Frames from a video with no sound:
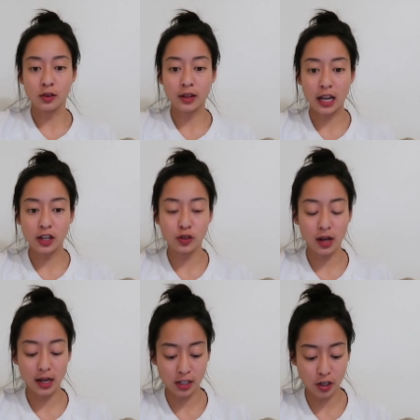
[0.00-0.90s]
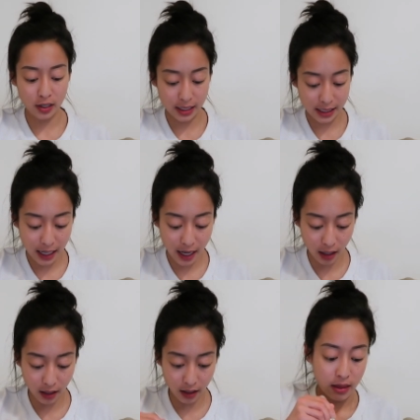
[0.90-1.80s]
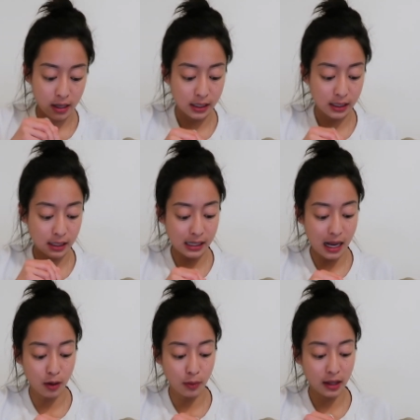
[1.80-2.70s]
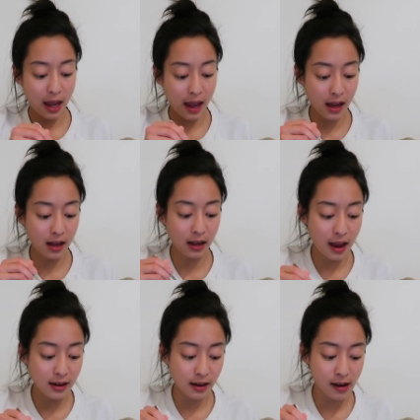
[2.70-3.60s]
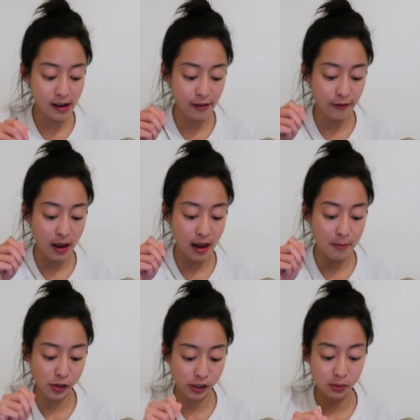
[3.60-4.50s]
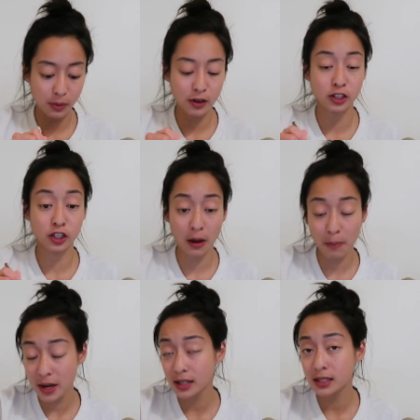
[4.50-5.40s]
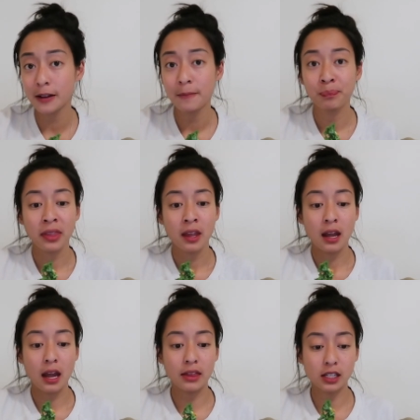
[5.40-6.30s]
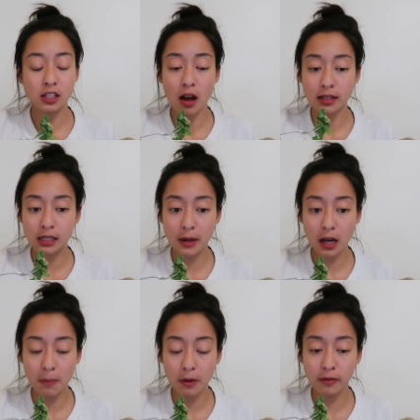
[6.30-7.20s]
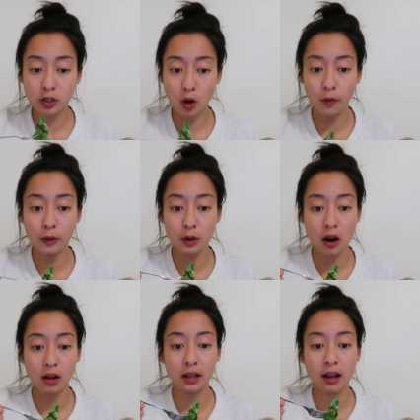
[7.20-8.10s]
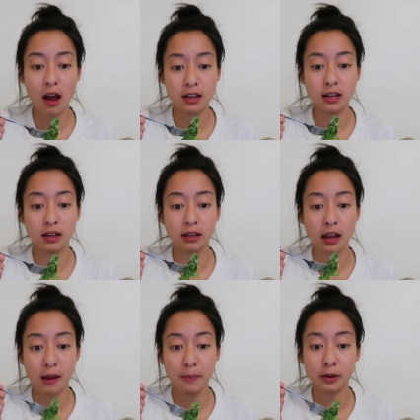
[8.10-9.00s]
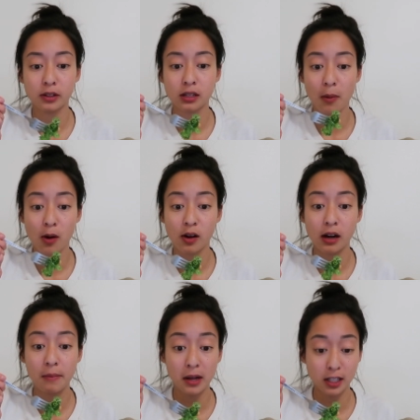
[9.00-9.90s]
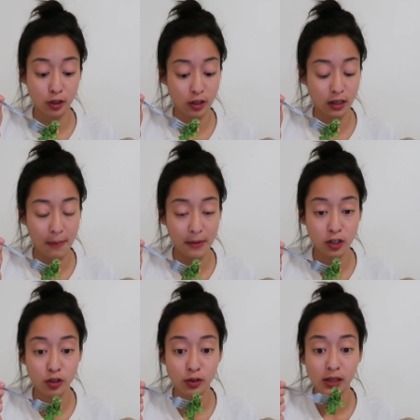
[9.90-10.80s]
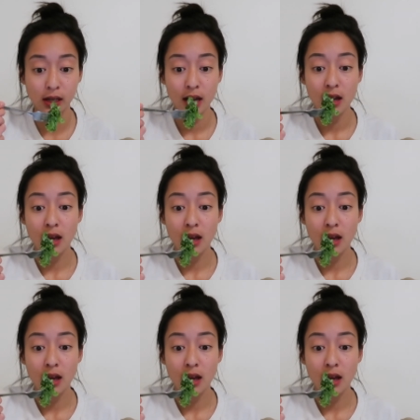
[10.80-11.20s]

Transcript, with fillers: So in case you guys couldn't tell, this is a salad with kale, endive, and Brussels sprouts and chickpeas. And the sauce is made up of tofu, garlic, onion, capers, tamari, mustard, lemon juice,